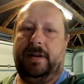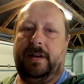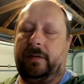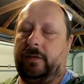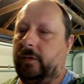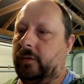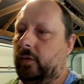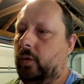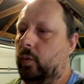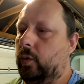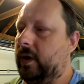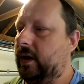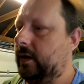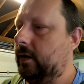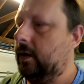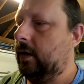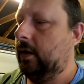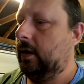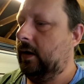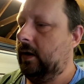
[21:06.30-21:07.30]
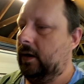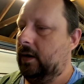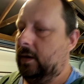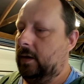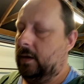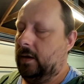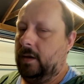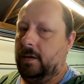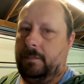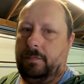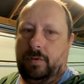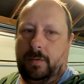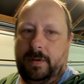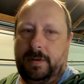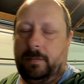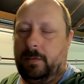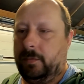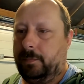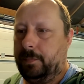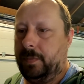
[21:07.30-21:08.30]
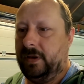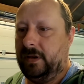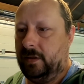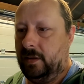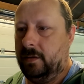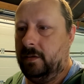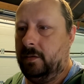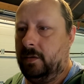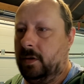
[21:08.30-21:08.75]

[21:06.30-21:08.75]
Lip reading: minutes of talking. I probably would be